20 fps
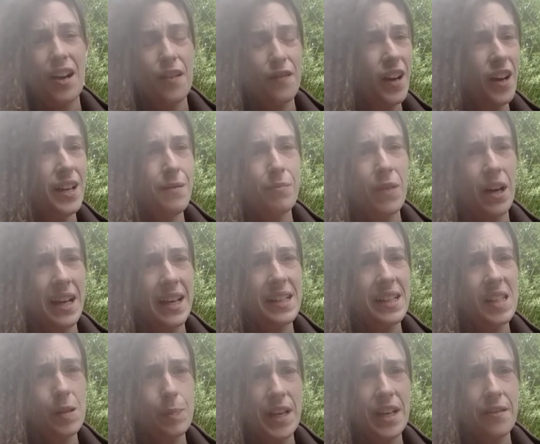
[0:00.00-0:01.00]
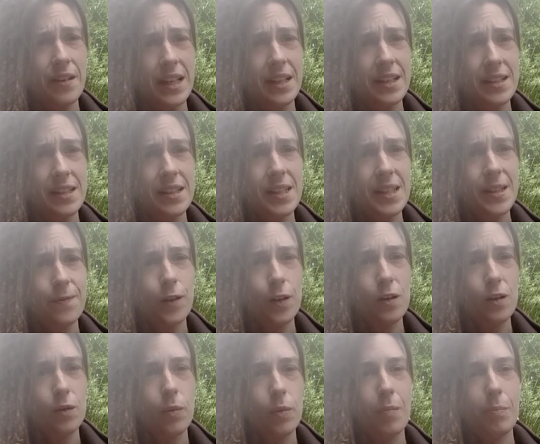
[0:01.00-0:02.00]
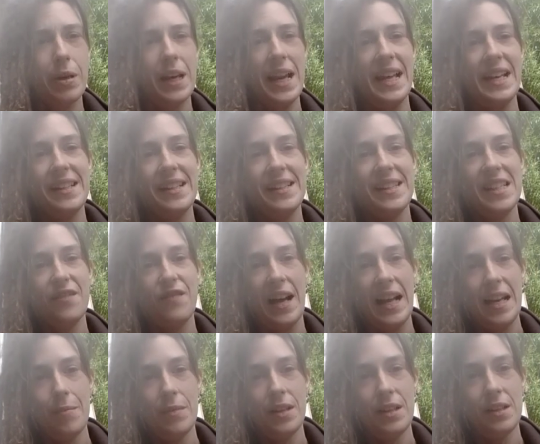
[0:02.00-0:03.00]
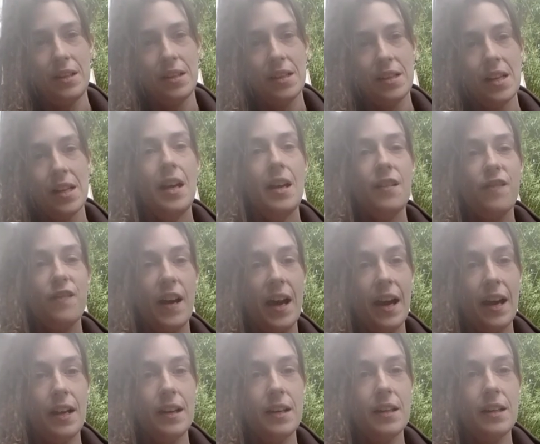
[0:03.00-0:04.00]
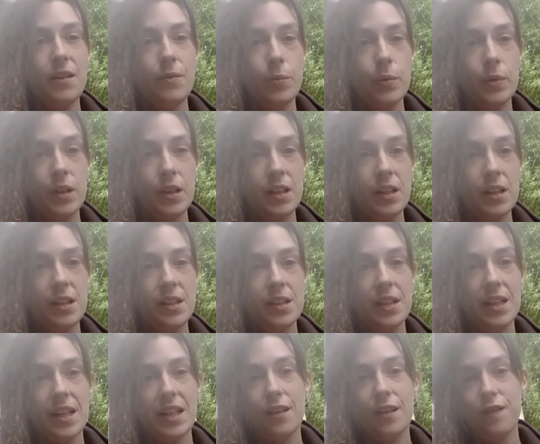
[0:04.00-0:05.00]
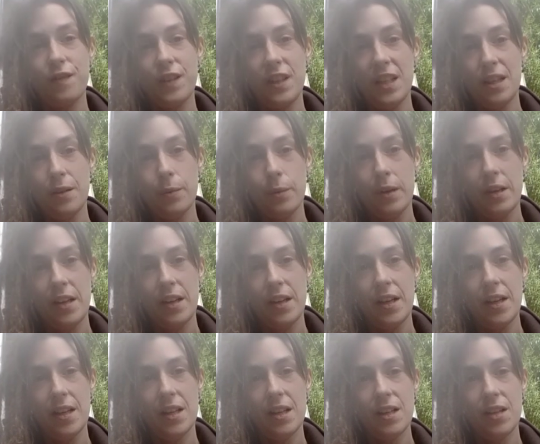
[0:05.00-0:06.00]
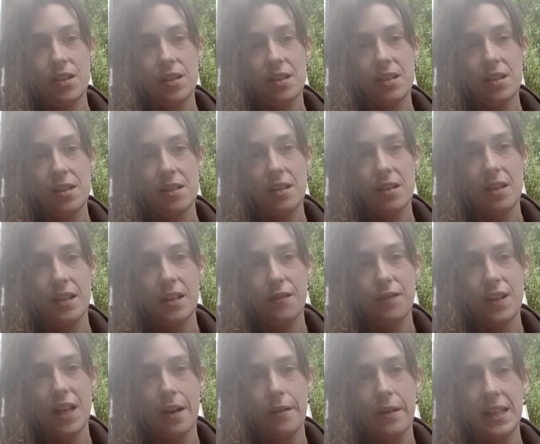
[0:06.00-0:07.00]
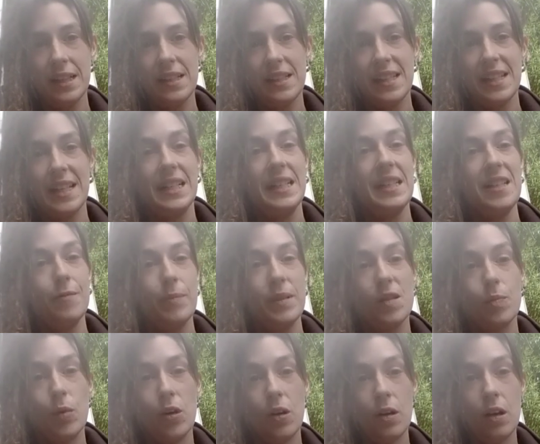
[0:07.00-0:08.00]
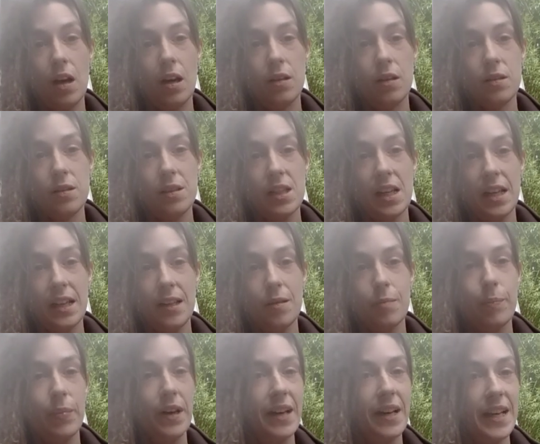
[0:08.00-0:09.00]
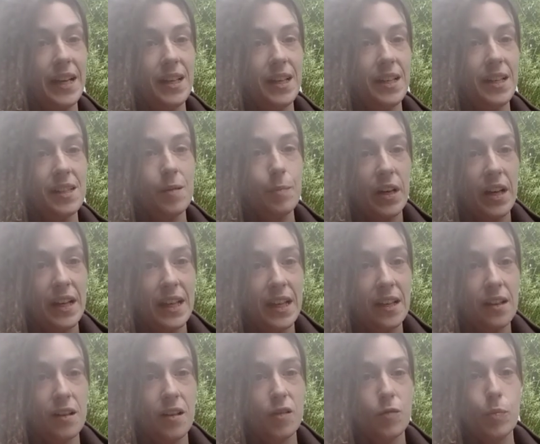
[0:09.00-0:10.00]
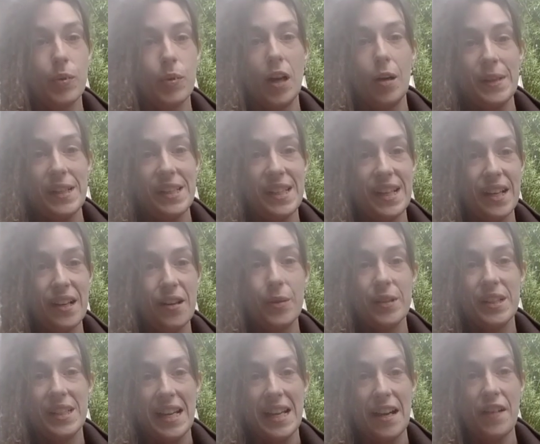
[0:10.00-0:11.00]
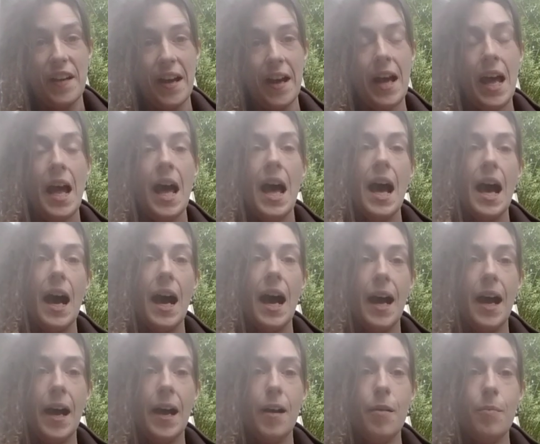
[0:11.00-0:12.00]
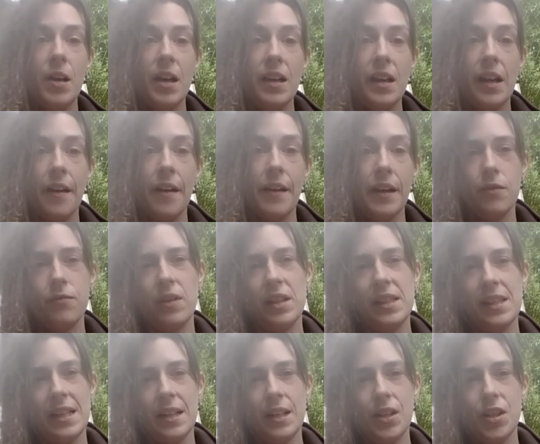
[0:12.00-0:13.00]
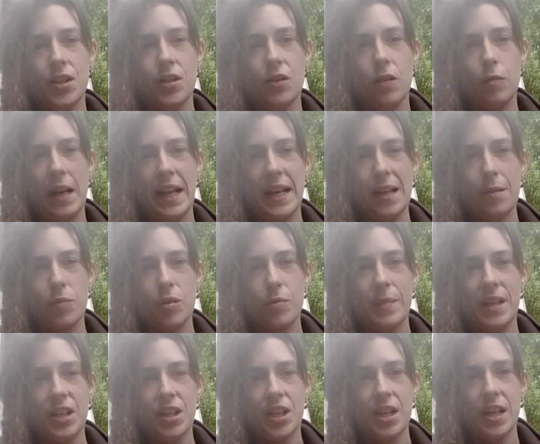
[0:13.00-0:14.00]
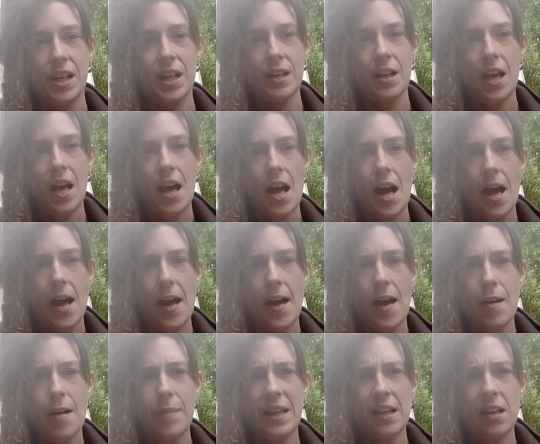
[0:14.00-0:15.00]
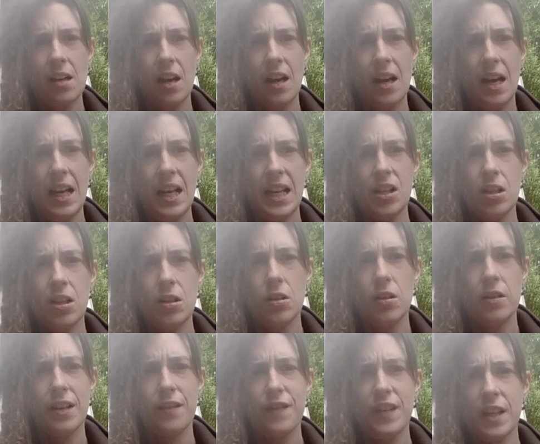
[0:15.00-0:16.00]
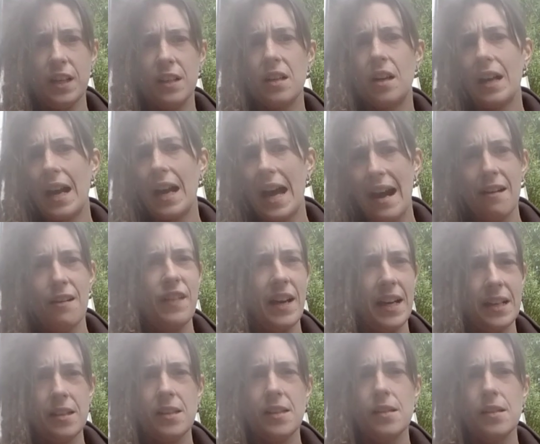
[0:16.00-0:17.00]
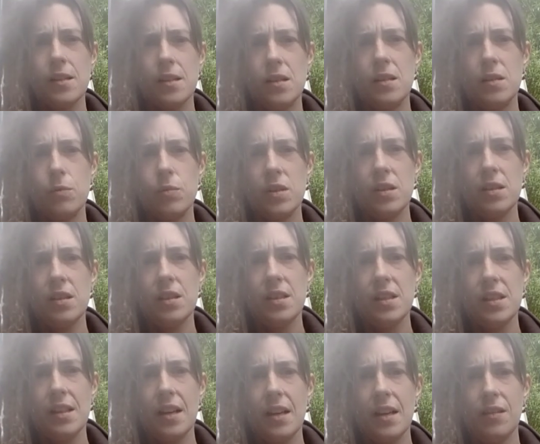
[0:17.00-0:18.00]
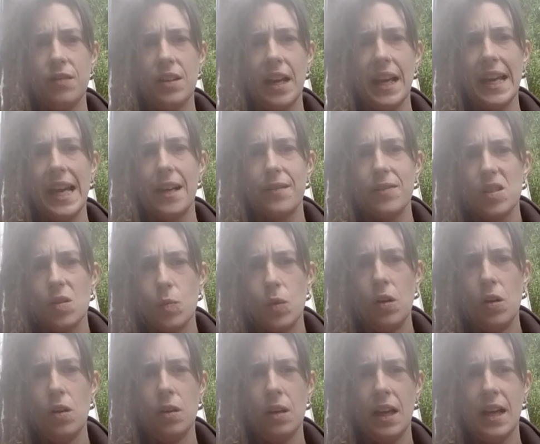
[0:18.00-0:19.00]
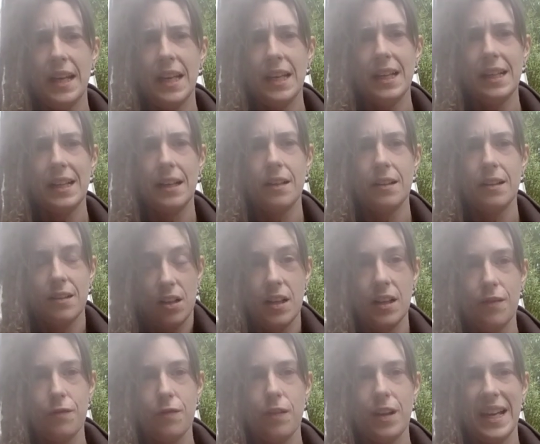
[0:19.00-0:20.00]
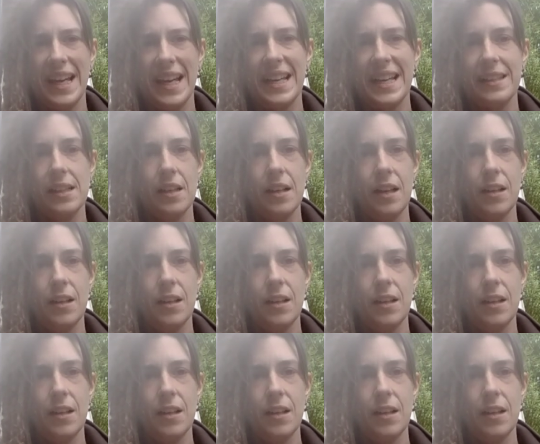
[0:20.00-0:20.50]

in my experience, for One Planet development than you would if you were just kind of going and setting up a small holding by just buying an old property or whatever, and going on residential planning permission. In cartilage law, if you've got caravans or wanted to kind of like have small, like, kind of, I guess, kind of